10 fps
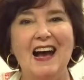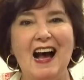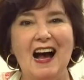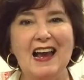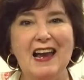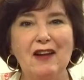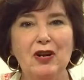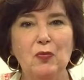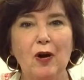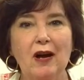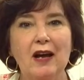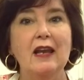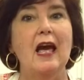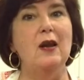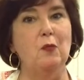Hi everyone,
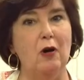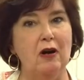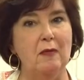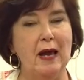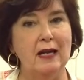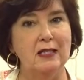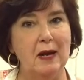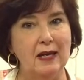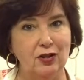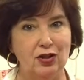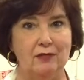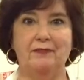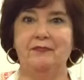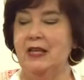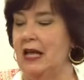and welcome back to my kitchen.
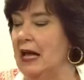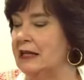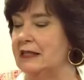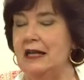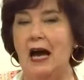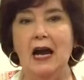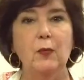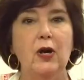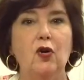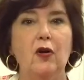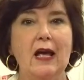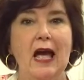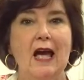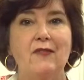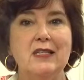Tonight we are going to
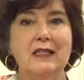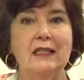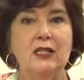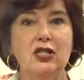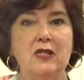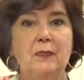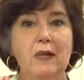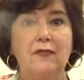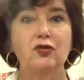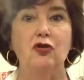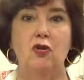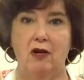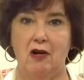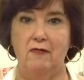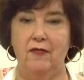have a delicious beef
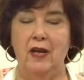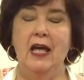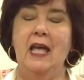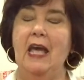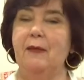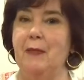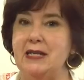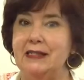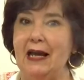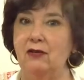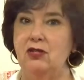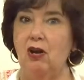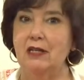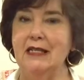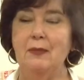stroganoff. It may sound
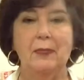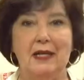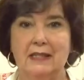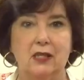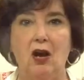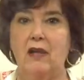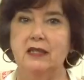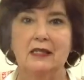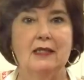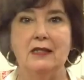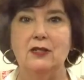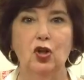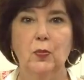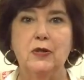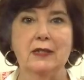daunting, but it's not. This is a
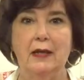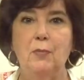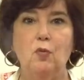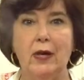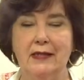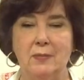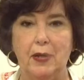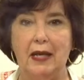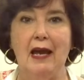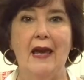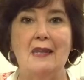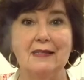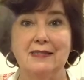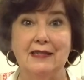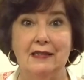super simple recipe and
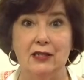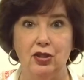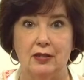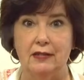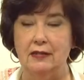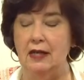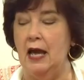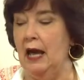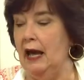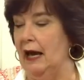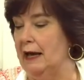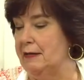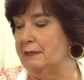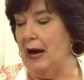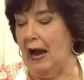it's delicious.
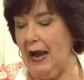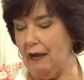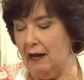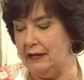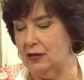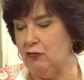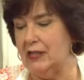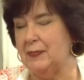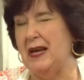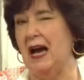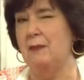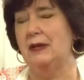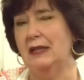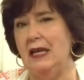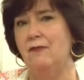I got this recipe, I
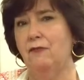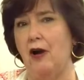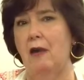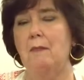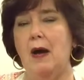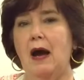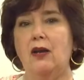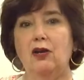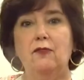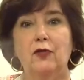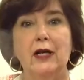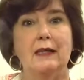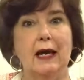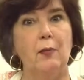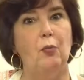believe, from my good friend
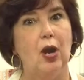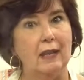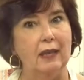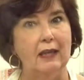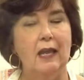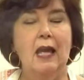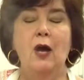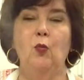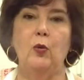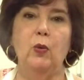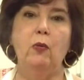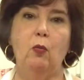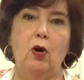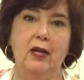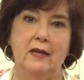Dana Briley when we were
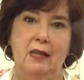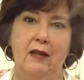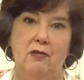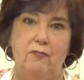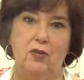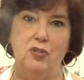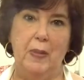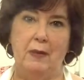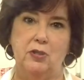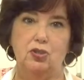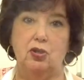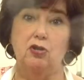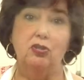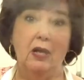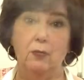working together at First Baptist
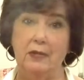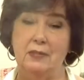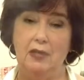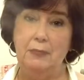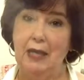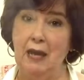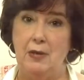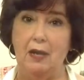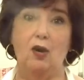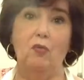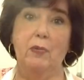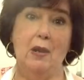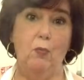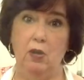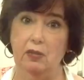Church. That was some time ago, but I
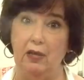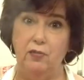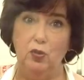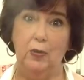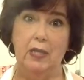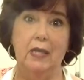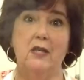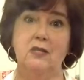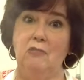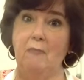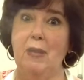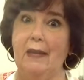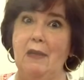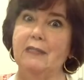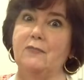worked there for 20 years, so I made
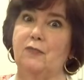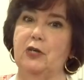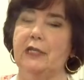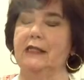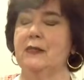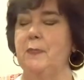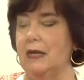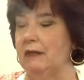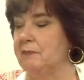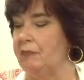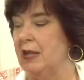lots of friends. But